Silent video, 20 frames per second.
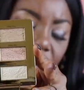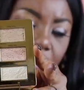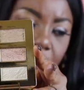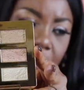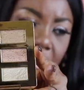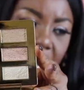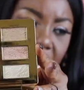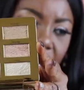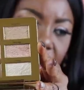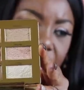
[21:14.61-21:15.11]
and
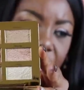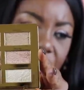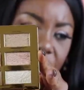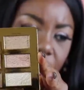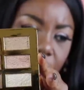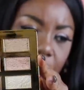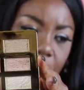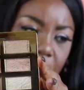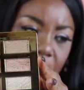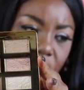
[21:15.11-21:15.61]
matte. It's
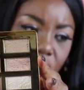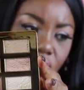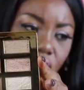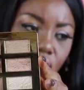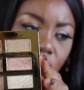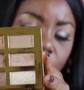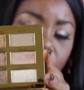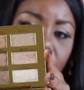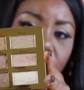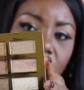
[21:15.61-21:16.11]
the
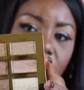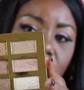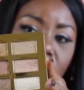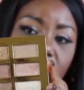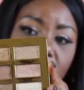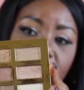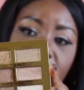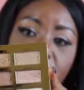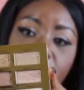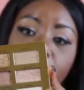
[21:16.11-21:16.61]
mixture, but it,
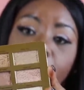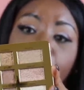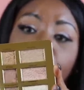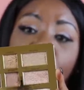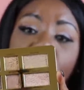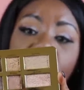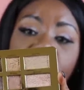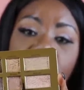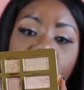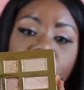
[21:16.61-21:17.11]
it's
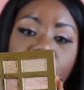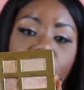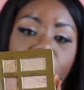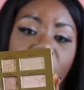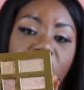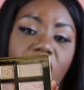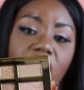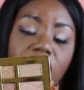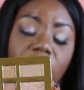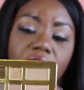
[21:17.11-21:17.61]
perfect
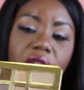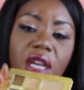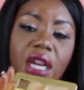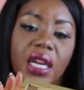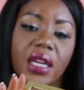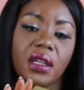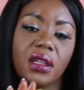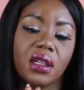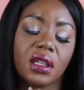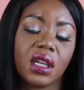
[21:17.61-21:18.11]
for
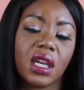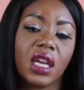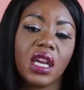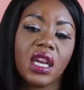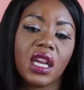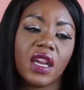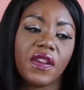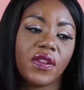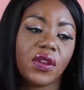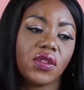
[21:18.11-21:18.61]
everyday look.
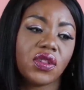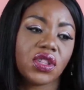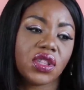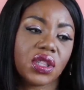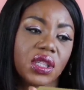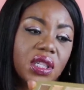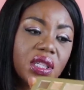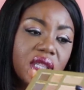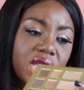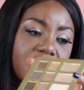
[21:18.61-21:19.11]
If you
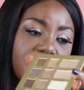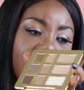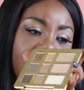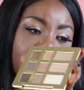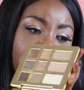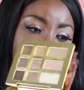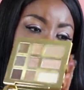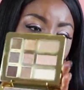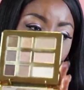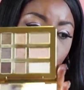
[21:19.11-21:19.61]
just need to
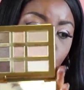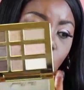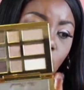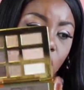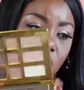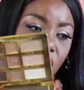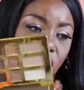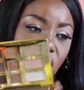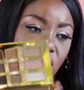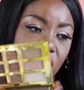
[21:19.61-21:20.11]
take just
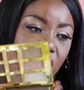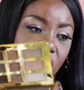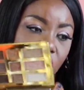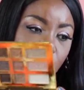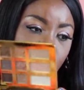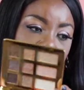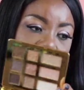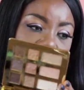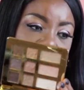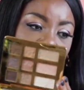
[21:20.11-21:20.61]
one
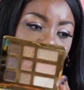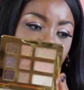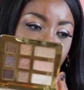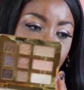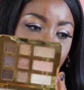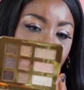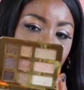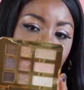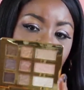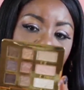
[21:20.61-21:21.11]
shadow palette
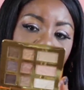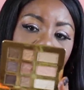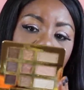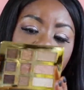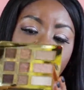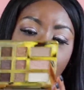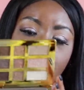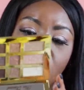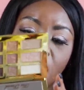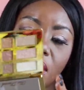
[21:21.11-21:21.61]
with you,
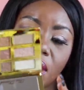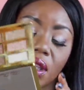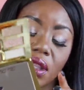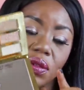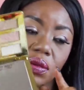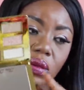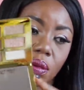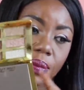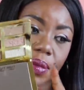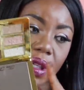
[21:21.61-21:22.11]

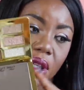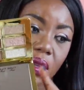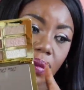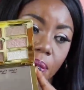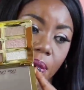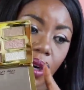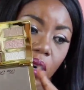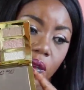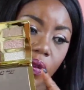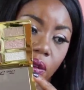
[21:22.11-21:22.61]
this would be the
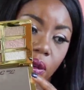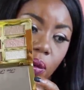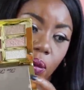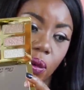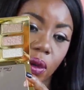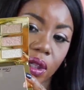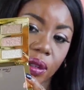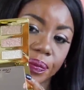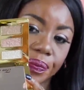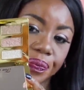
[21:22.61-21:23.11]
perfect
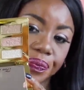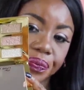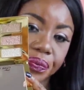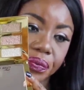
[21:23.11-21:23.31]
one.